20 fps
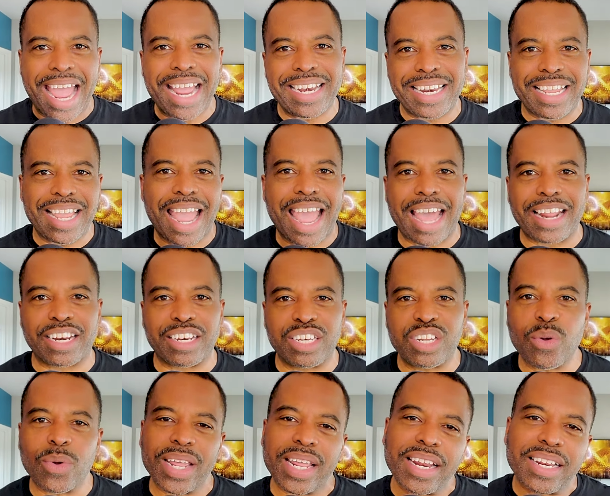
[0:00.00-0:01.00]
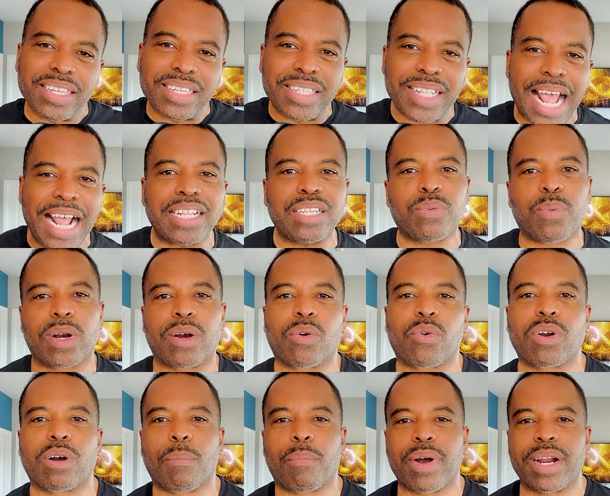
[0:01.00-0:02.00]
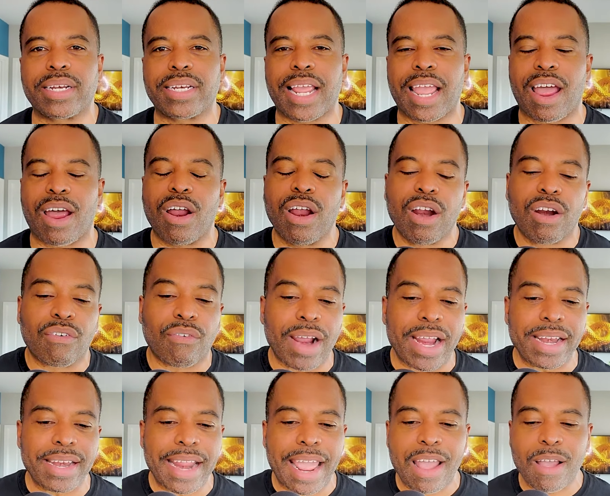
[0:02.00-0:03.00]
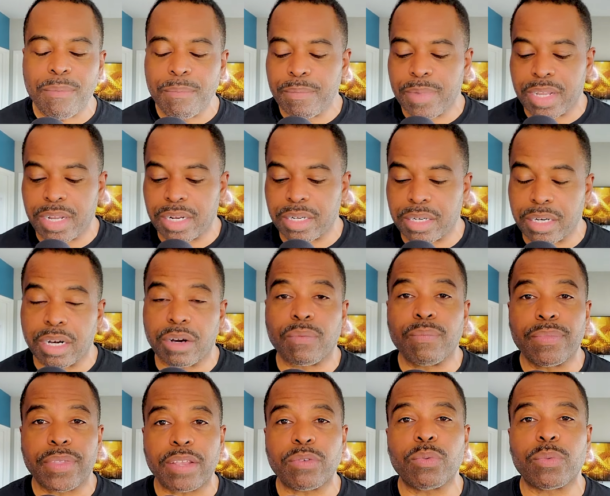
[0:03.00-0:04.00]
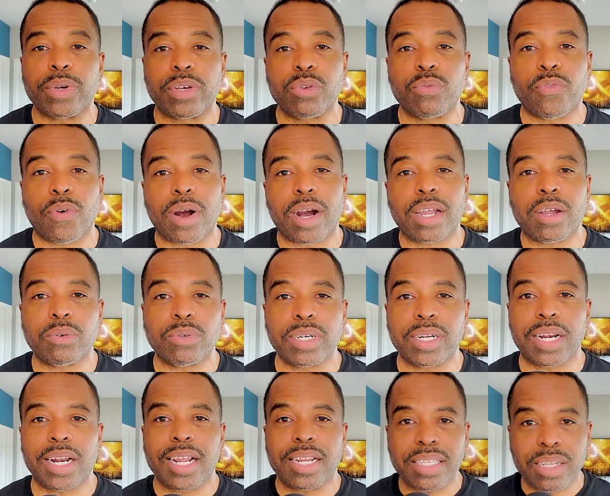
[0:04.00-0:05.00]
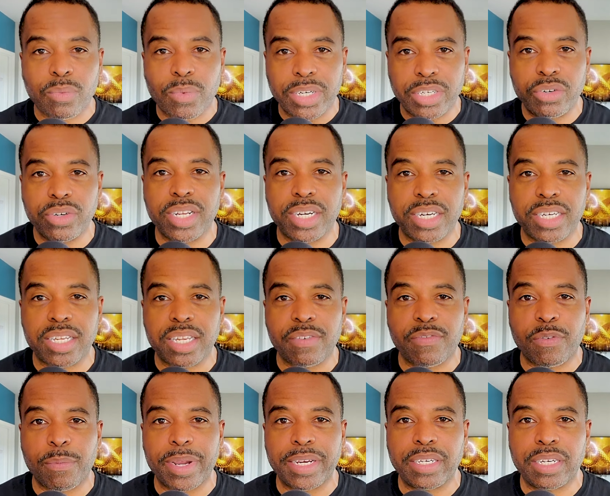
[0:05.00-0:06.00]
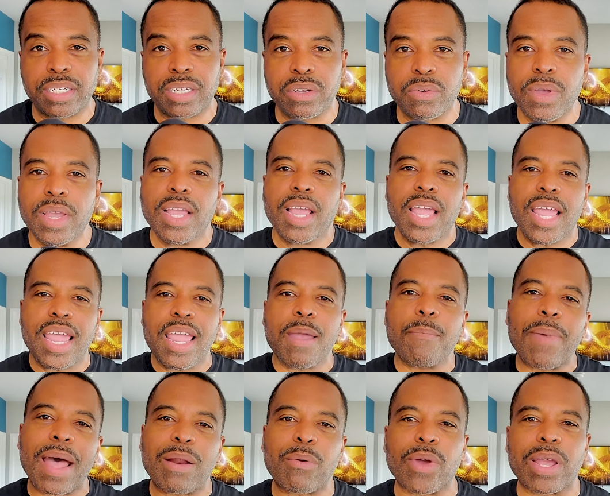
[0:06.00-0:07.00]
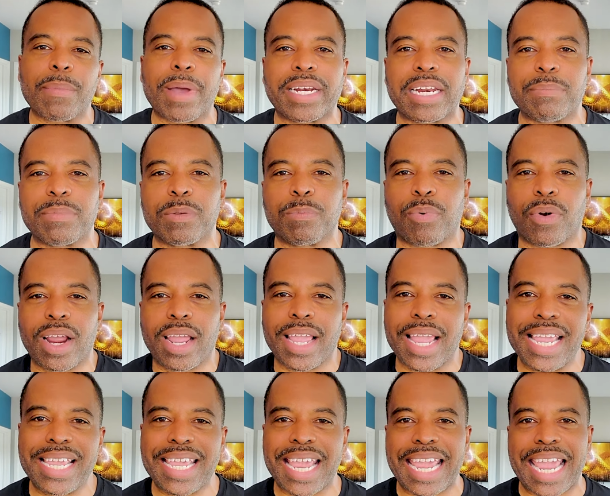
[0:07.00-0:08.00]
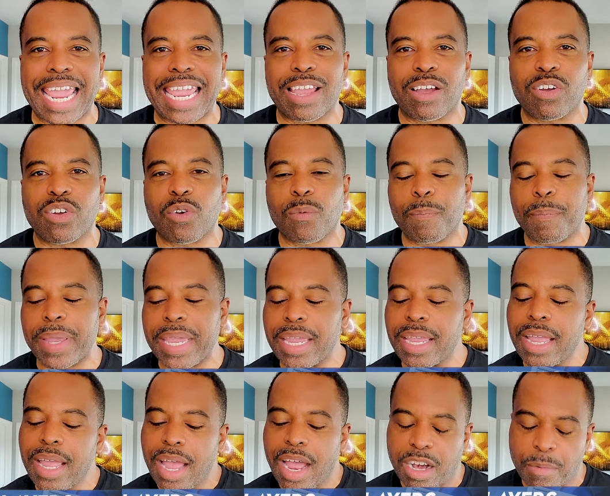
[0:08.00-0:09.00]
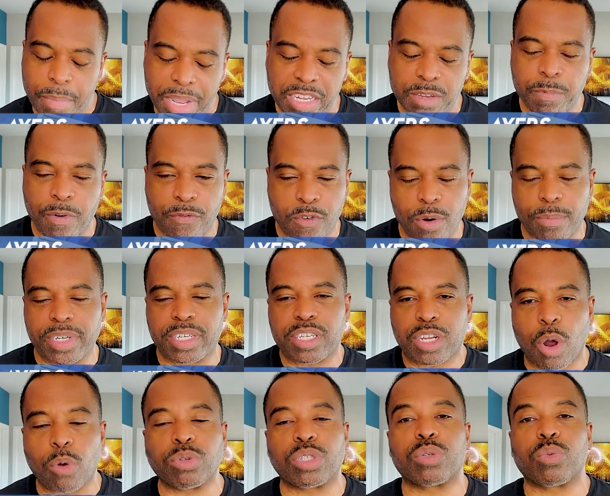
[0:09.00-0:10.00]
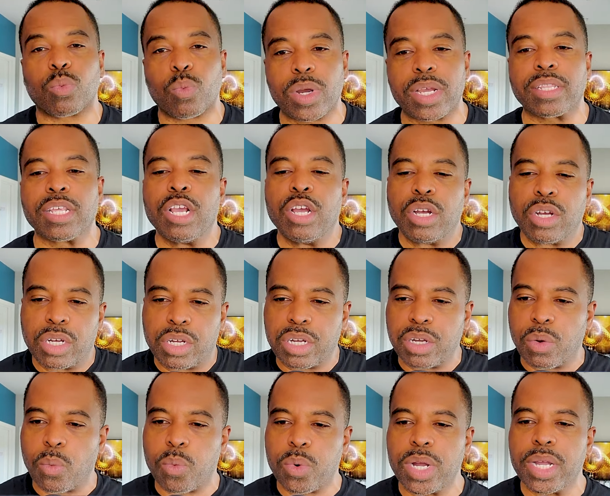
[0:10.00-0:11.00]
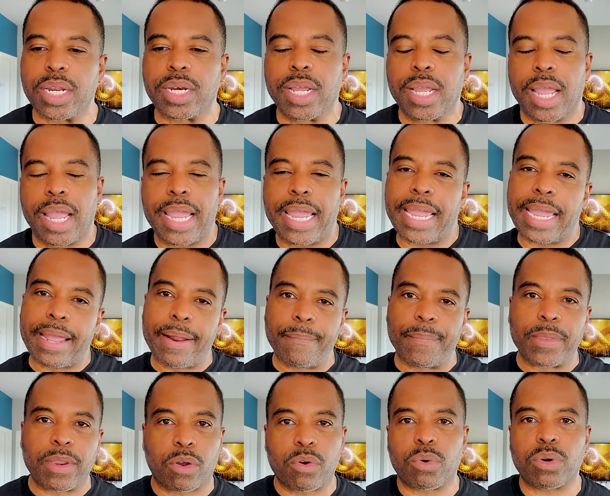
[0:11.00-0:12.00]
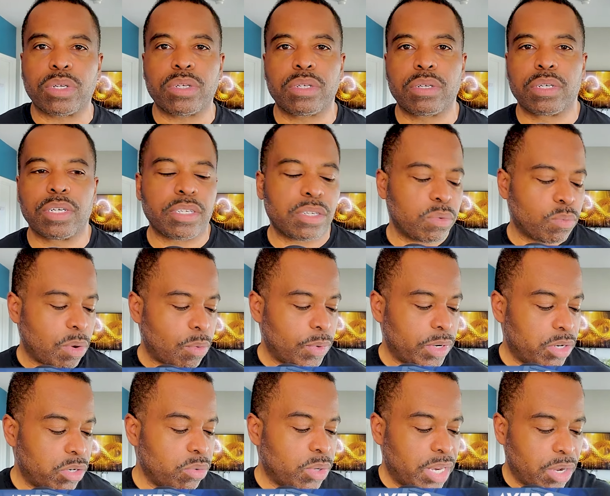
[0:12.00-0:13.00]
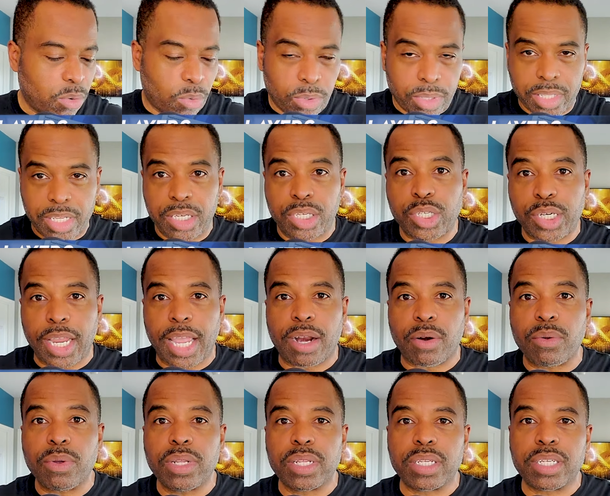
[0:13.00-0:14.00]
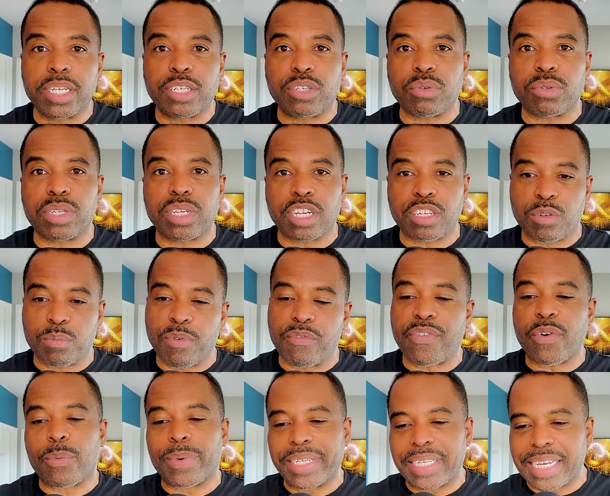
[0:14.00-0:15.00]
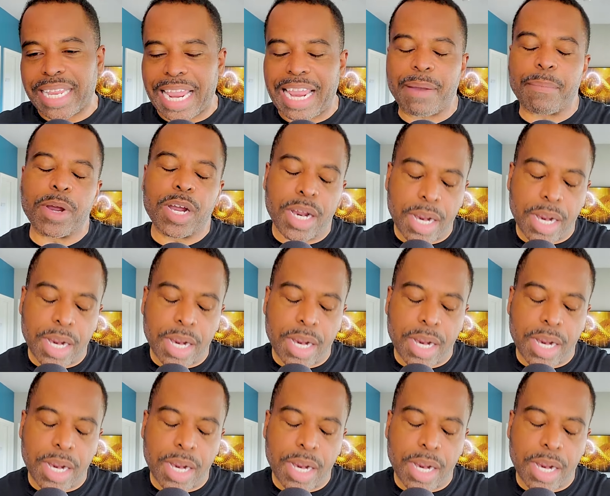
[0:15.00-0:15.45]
idea how to do it. And that's what I'm going to break down right now, because, you know, that's what we do for our coaching class. I want you to get this information too. And by the way, my name is Brian, aka Uncle B. I'm a men's performance coach with GoodWood. And of course, this is what we do here on this channel, is get your sexual performance game